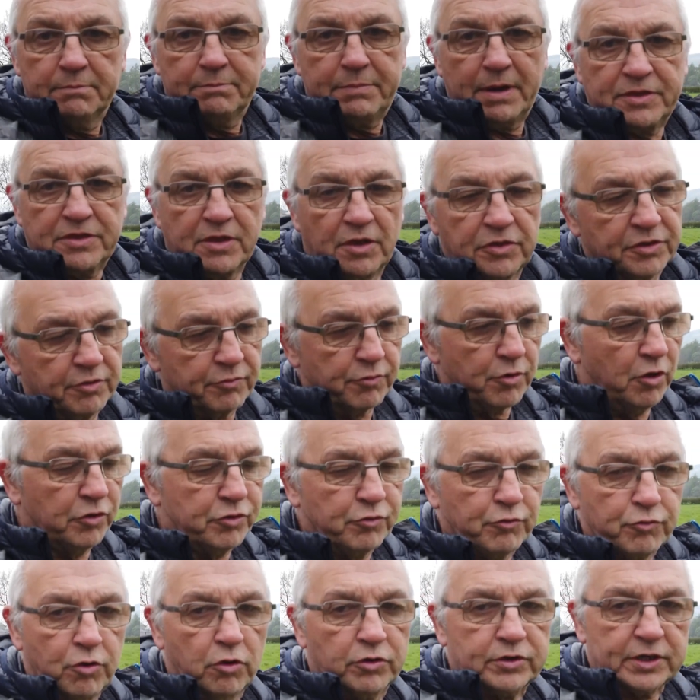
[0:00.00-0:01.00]
But on the road,
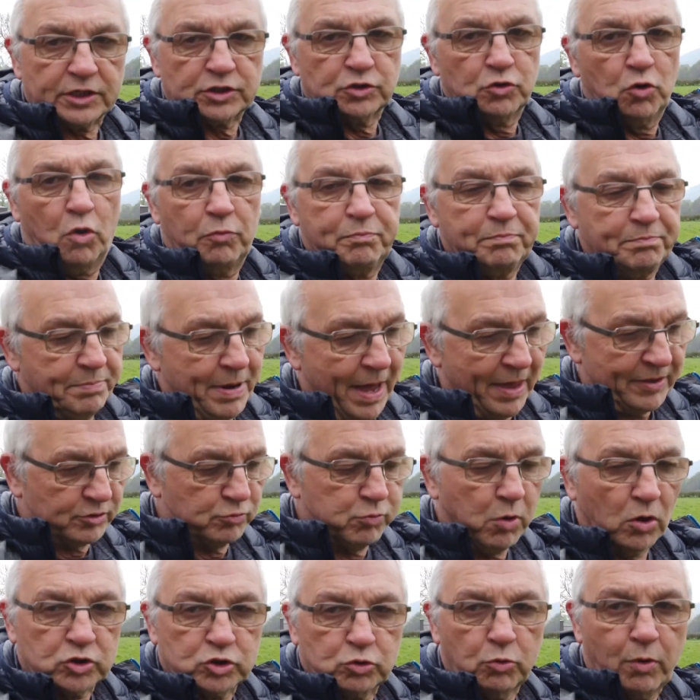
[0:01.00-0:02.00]
the road has no
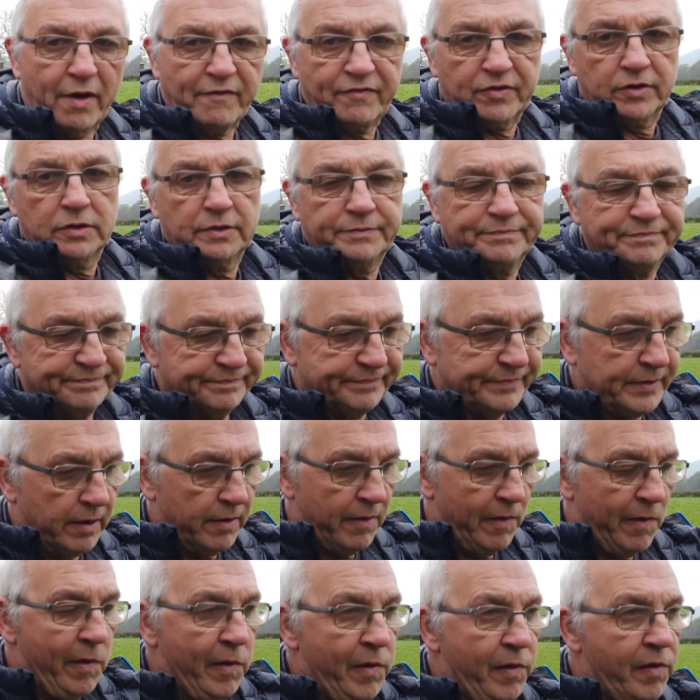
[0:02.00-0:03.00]
paths whatsoever
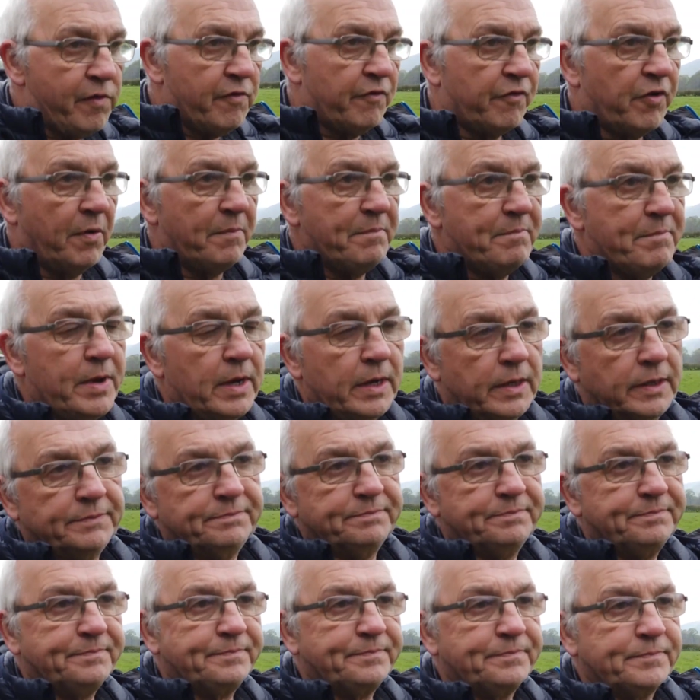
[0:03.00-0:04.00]
from
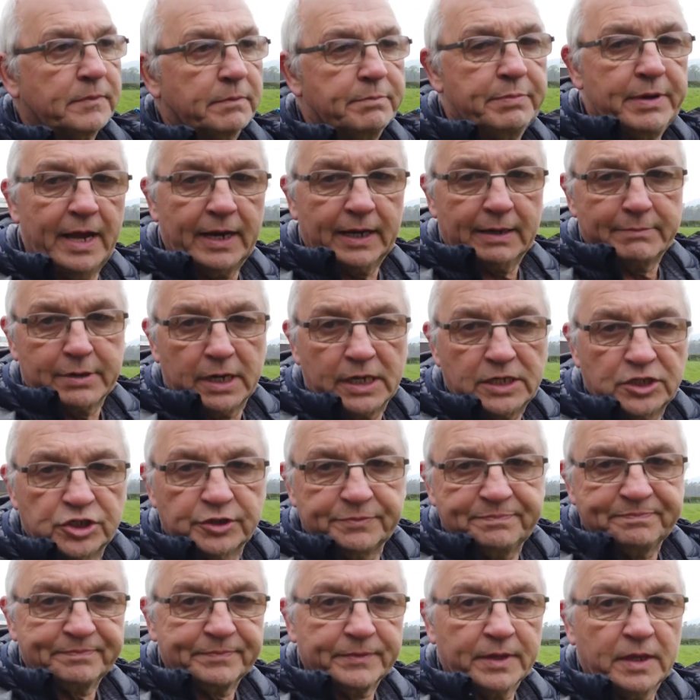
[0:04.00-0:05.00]
um, Bridge.
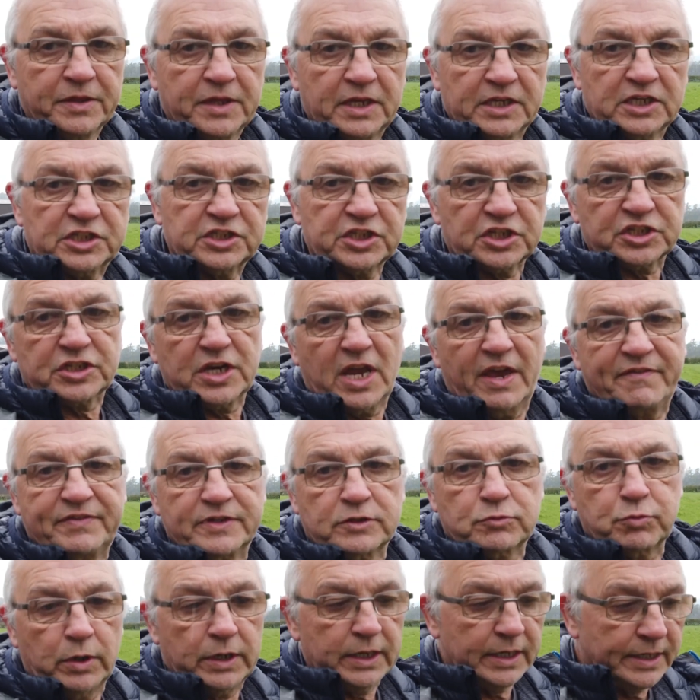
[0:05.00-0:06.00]
This is the
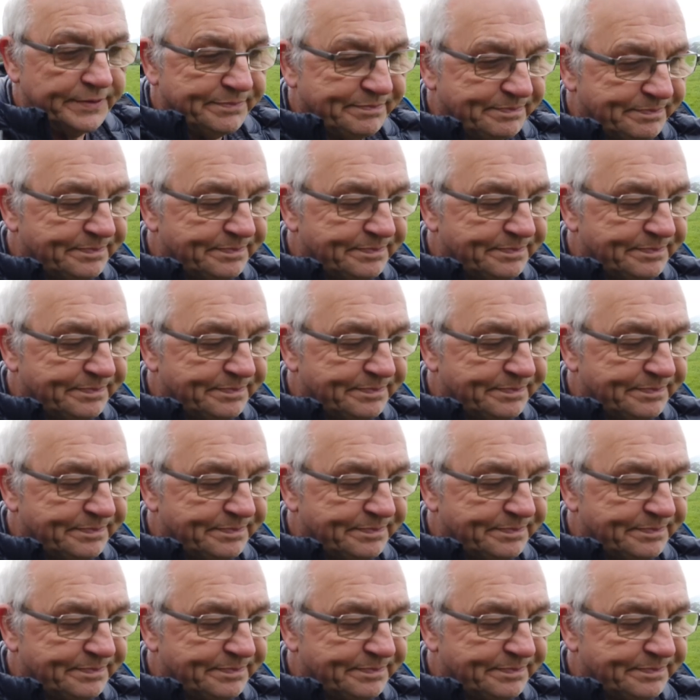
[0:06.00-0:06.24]
safest way.